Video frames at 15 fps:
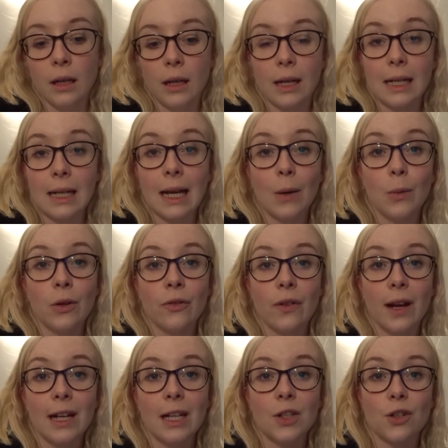And now we're
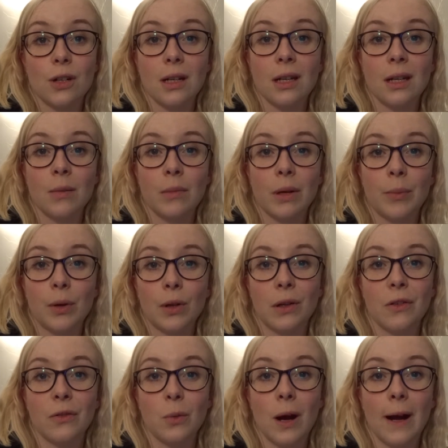finally drinking my bottle
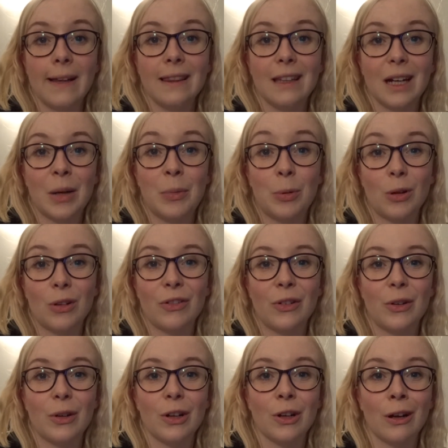of wine that I brought
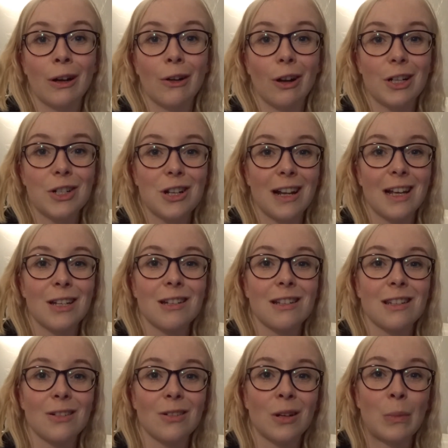for
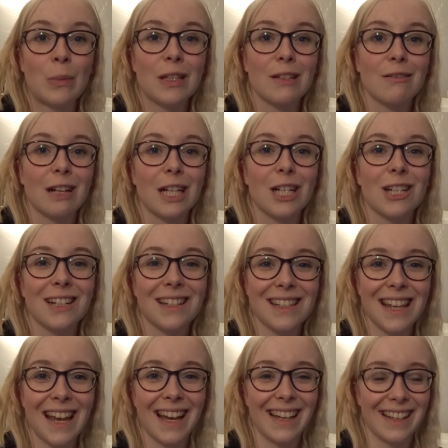congratulations or commiserations.
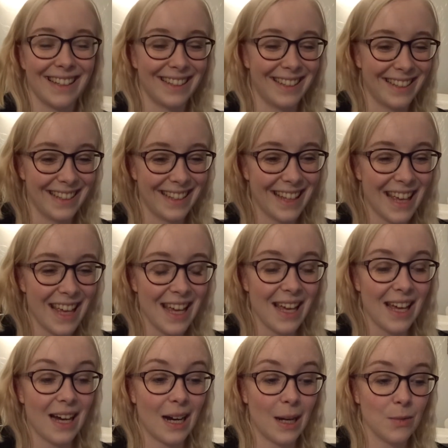
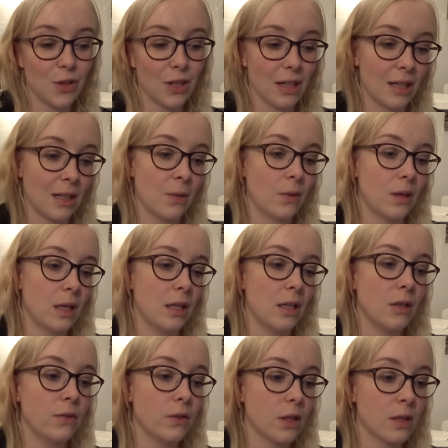I'm drinking the wine.
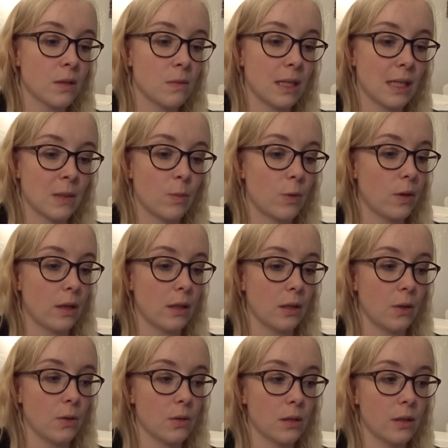You've got some
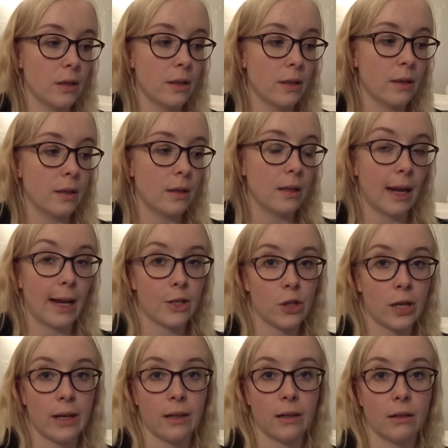desperados.
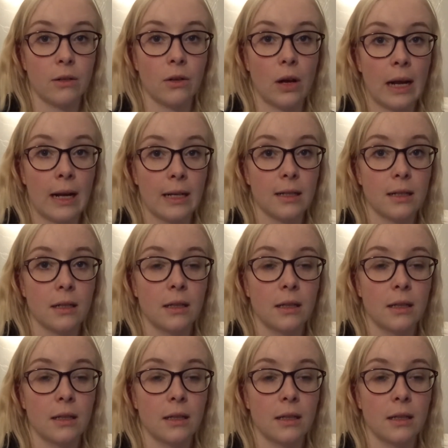Hashtag not ad.